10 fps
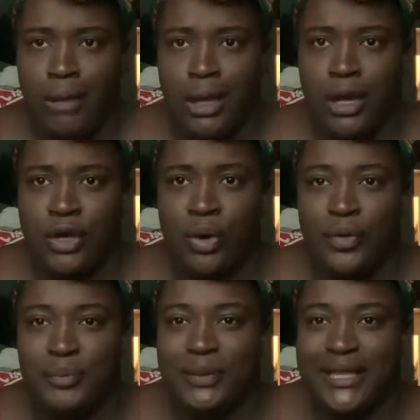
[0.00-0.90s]
a
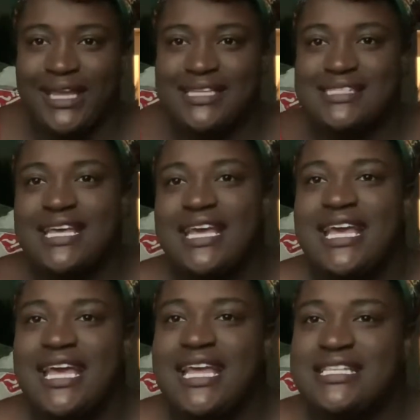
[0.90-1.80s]
cold place,
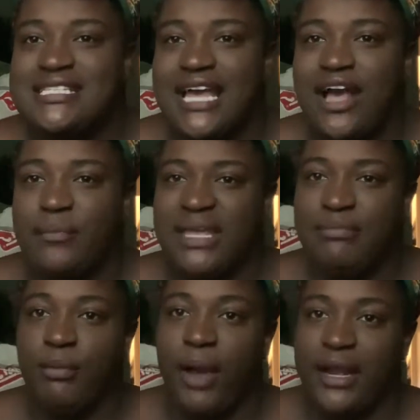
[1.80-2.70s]
to help keep
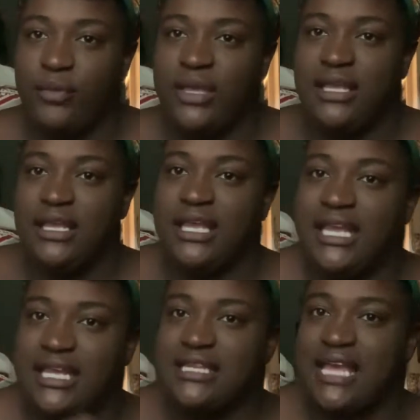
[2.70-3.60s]
your body
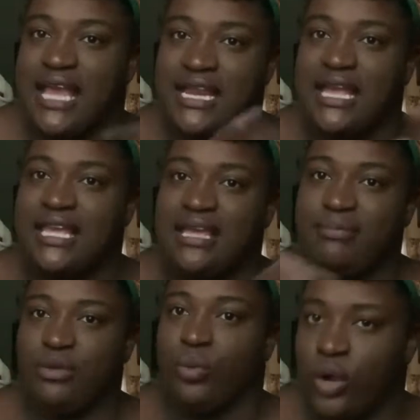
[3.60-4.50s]
heat in, keep
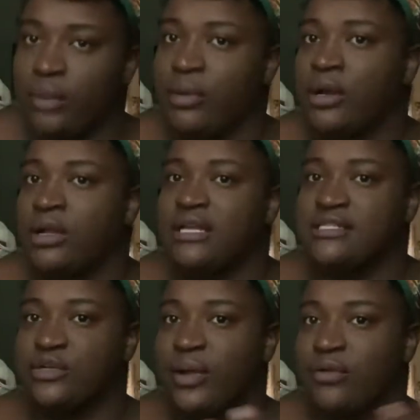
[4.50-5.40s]
you warmer, because
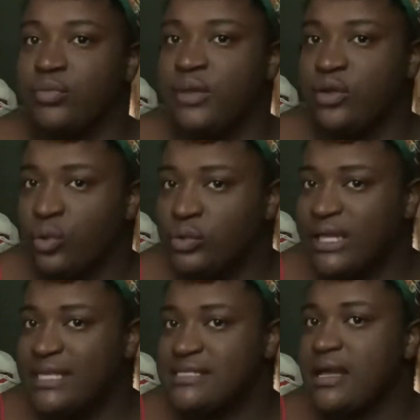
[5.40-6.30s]
the ground will be cold
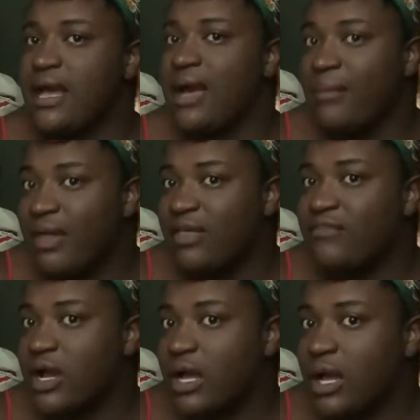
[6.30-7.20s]
as a
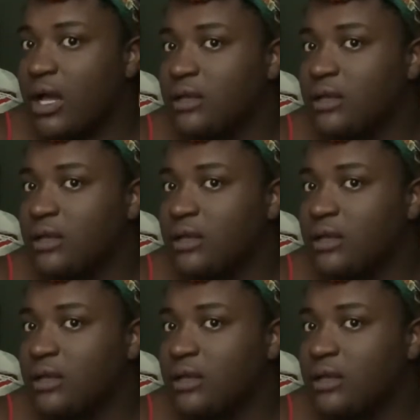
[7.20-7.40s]
motherfucker.